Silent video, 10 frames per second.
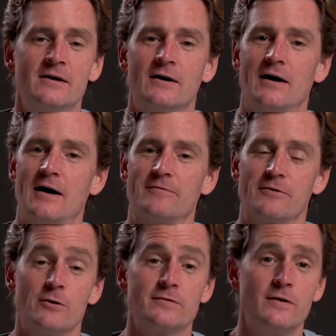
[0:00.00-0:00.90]

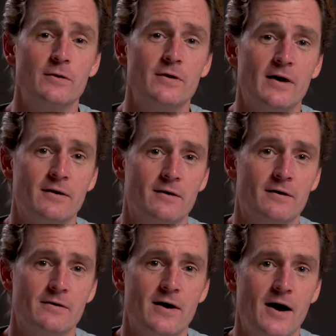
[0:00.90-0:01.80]
For those of you that
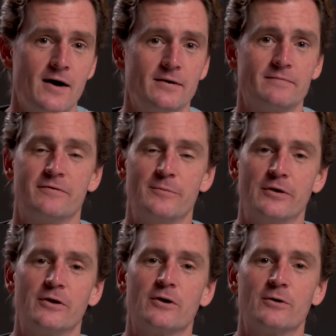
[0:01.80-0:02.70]
are not
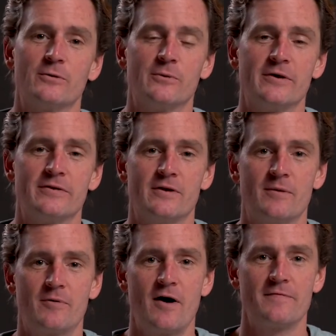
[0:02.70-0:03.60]
familiar with the
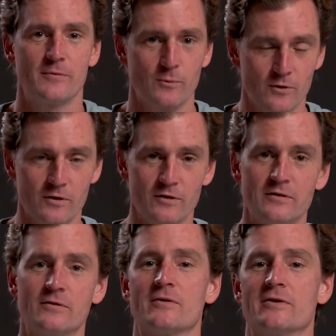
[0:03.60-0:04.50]
nonprofit
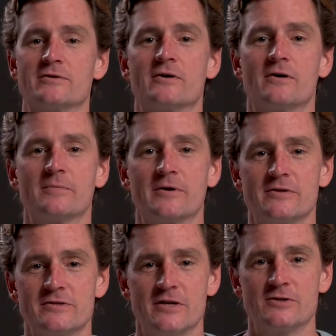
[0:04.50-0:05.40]
world or the term
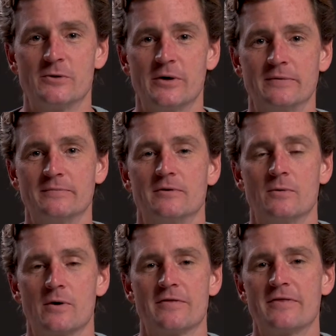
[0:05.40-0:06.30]
constituent,
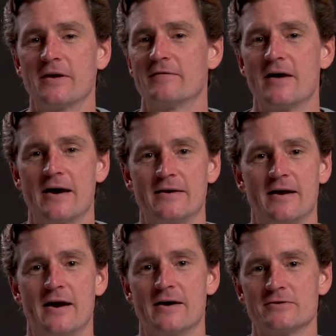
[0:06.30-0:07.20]
you want to think of that
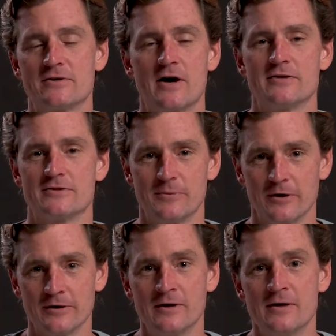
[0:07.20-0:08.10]
as
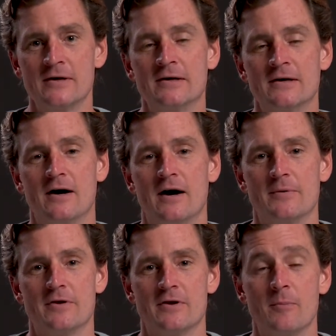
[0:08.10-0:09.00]
customer.
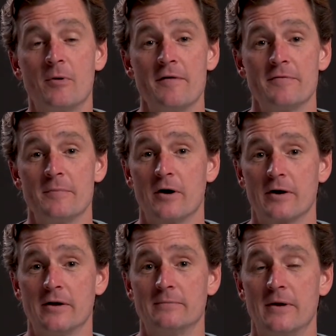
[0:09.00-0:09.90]
But the nonprofit
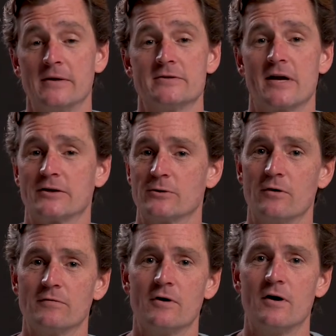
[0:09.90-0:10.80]
market and sector
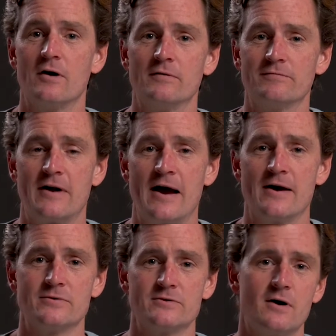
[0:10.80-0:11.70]
overall
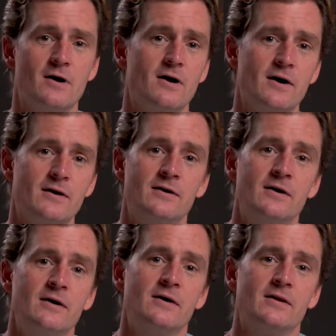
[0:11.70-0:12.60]
frowns on
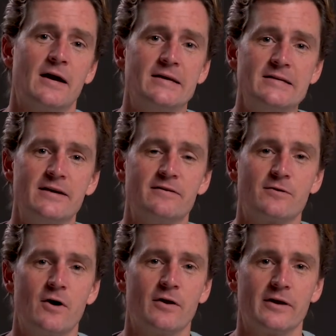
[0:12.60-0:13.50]
the idea of
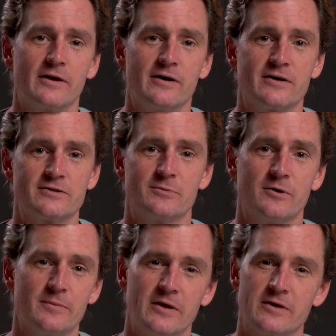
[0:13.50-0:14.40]
calling it a
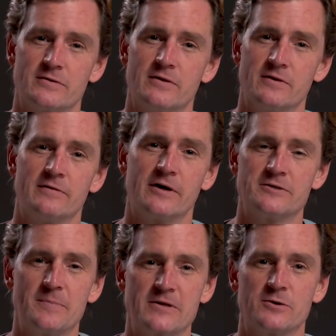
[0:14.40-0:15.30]
customer because of the very
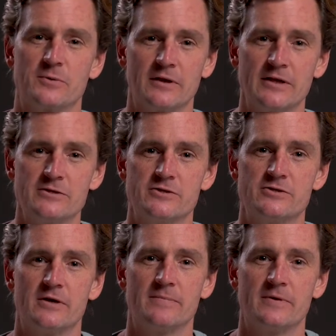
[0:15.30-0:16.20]
special
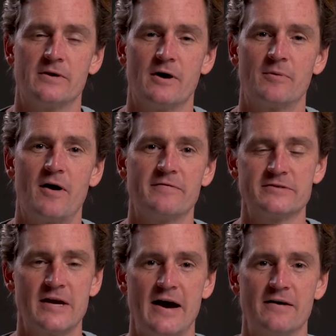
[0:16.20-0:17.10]
relationship that
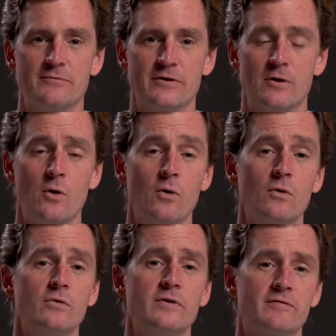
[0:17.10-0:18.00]
nonprofits have with a
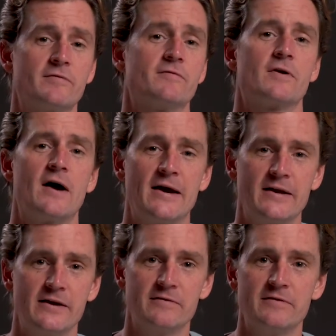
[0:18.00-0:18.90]
whole different
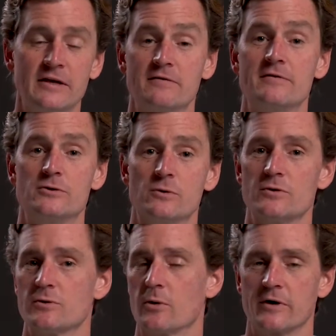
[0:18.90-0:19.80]
variety of
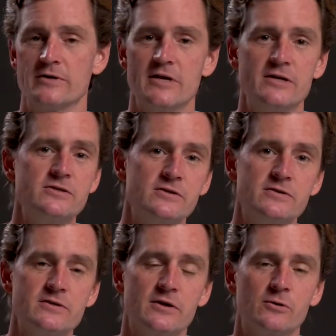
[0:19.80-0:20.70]
individuals,
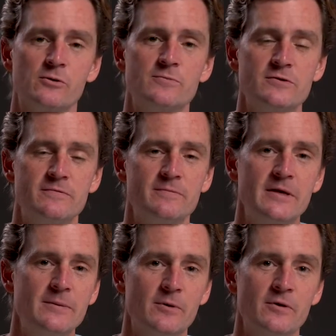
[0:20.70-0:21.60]
organizations, and groups of
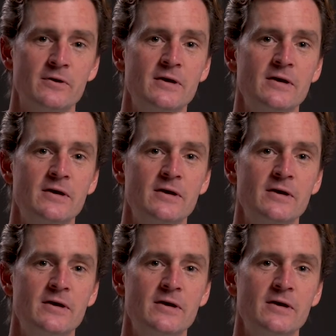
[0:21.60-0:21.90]
people.